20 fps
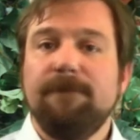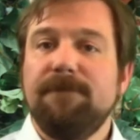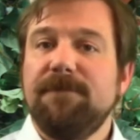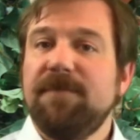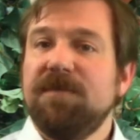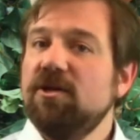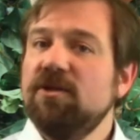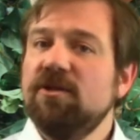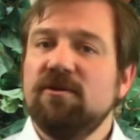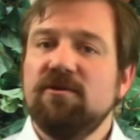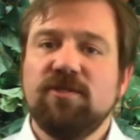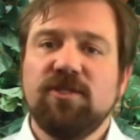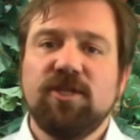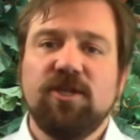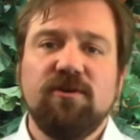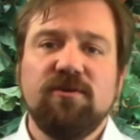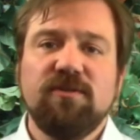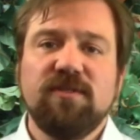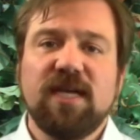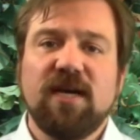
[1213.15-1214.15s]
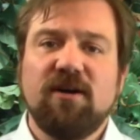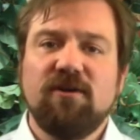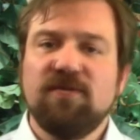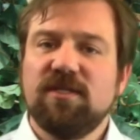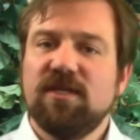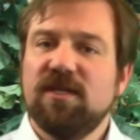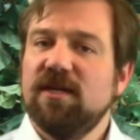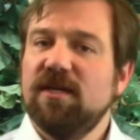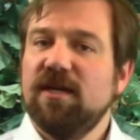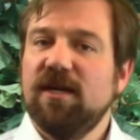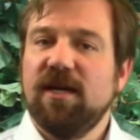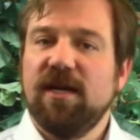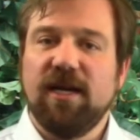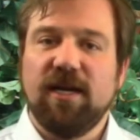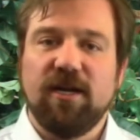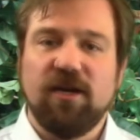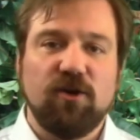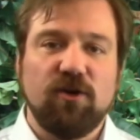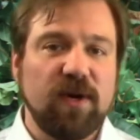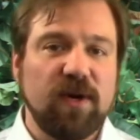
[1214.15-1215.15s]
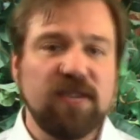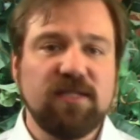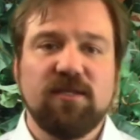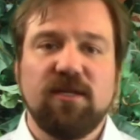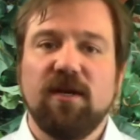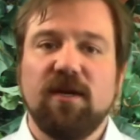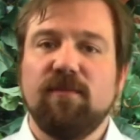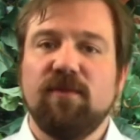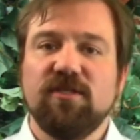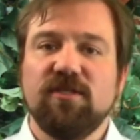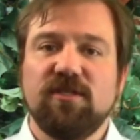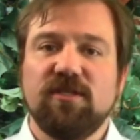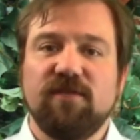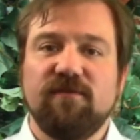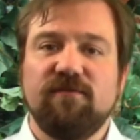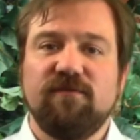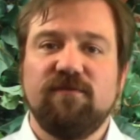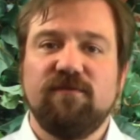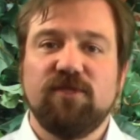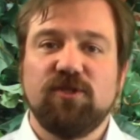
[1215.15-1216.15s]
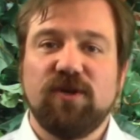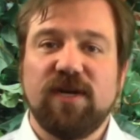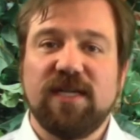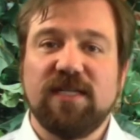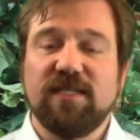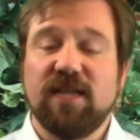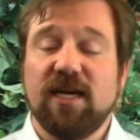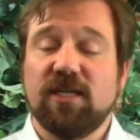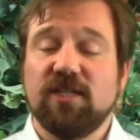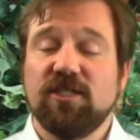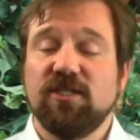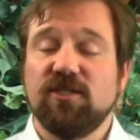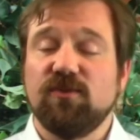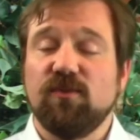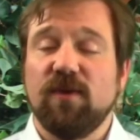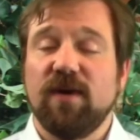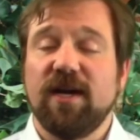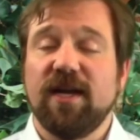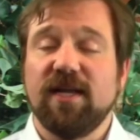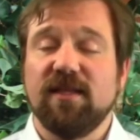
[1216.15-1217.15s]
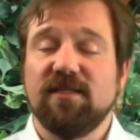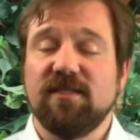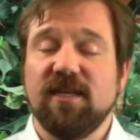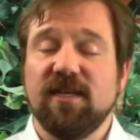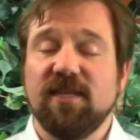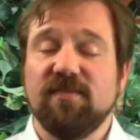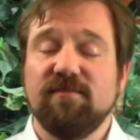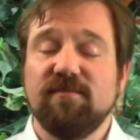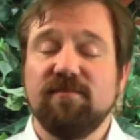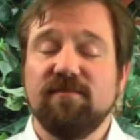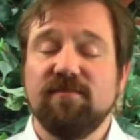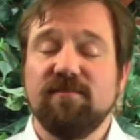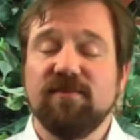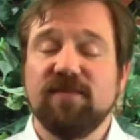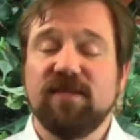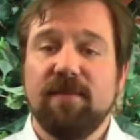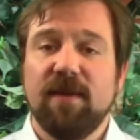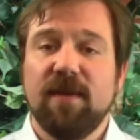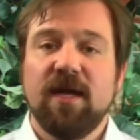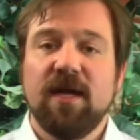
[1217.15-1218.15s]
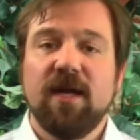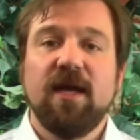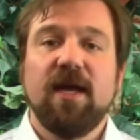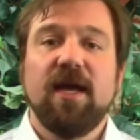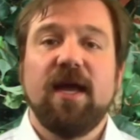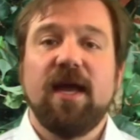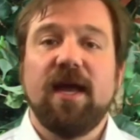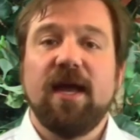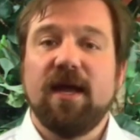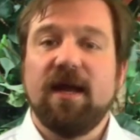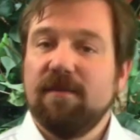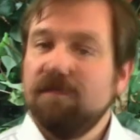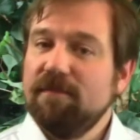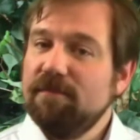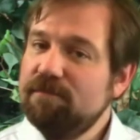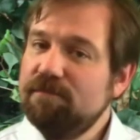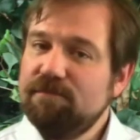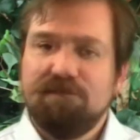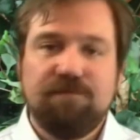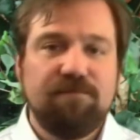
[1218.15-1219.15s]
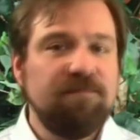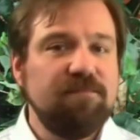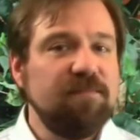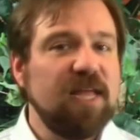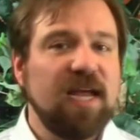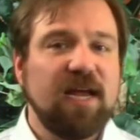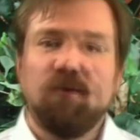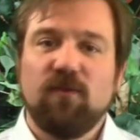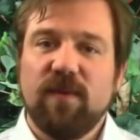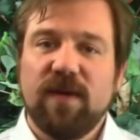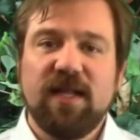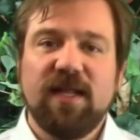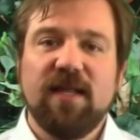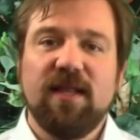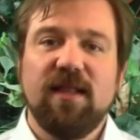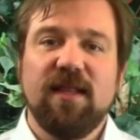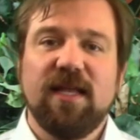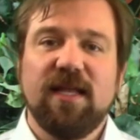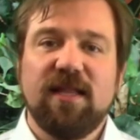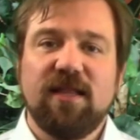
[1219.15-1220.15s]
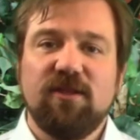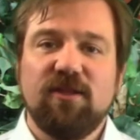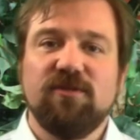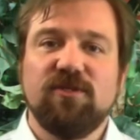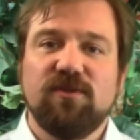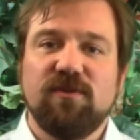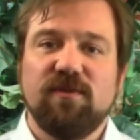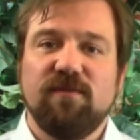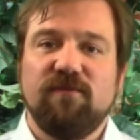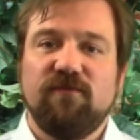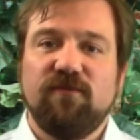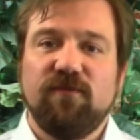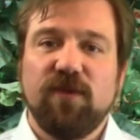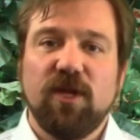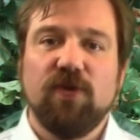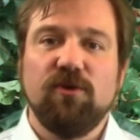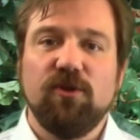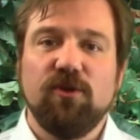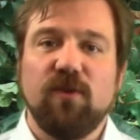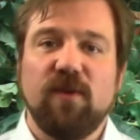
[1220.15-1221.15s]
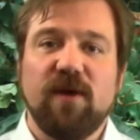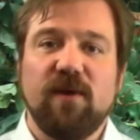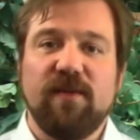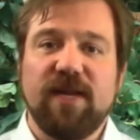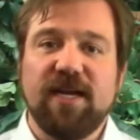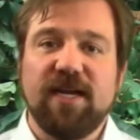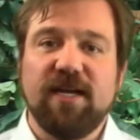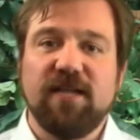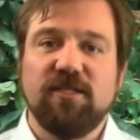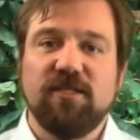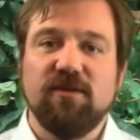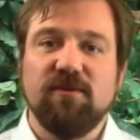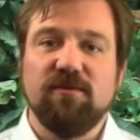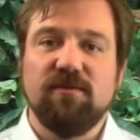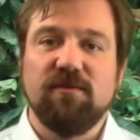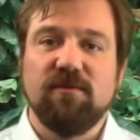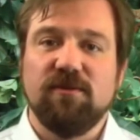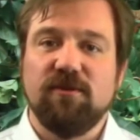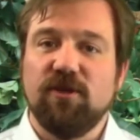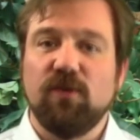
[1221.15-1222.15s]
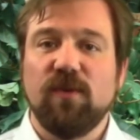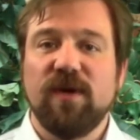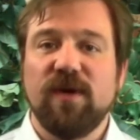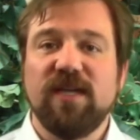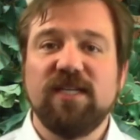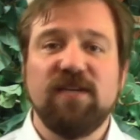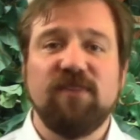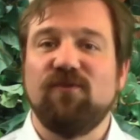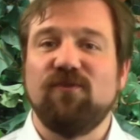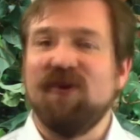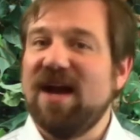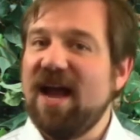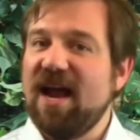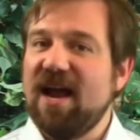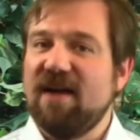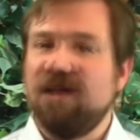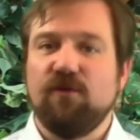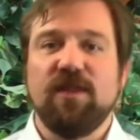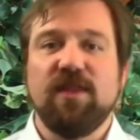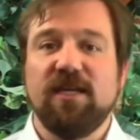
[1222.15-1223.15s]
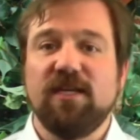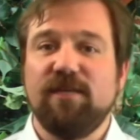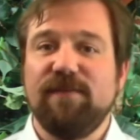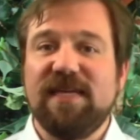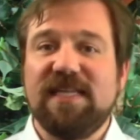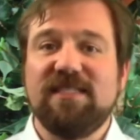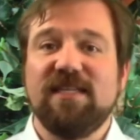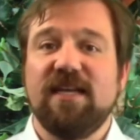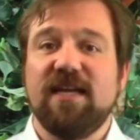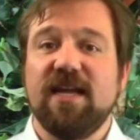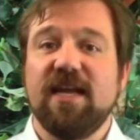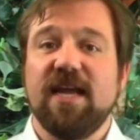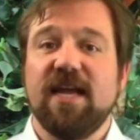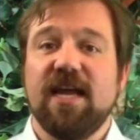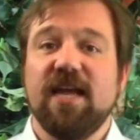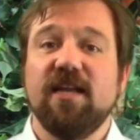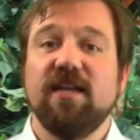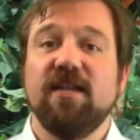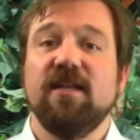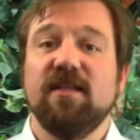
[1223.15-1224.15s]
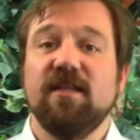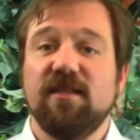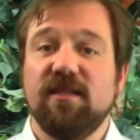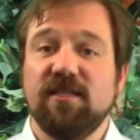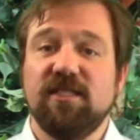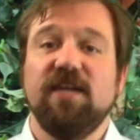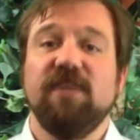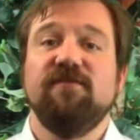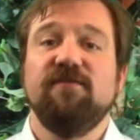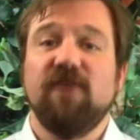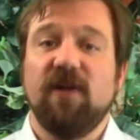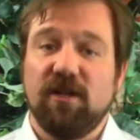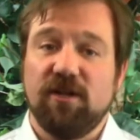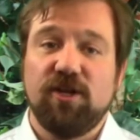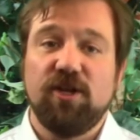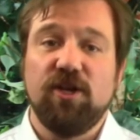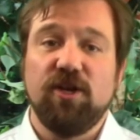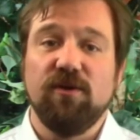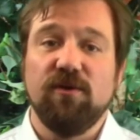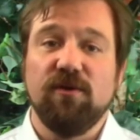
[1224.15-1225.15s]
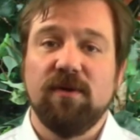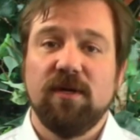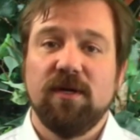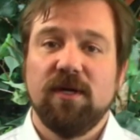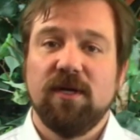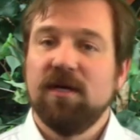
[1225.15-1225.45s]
build those queues out, increase the numbers of transactions running at the same time, and really let those flow the way we need to. No reason for everything to be sitting in the default queue.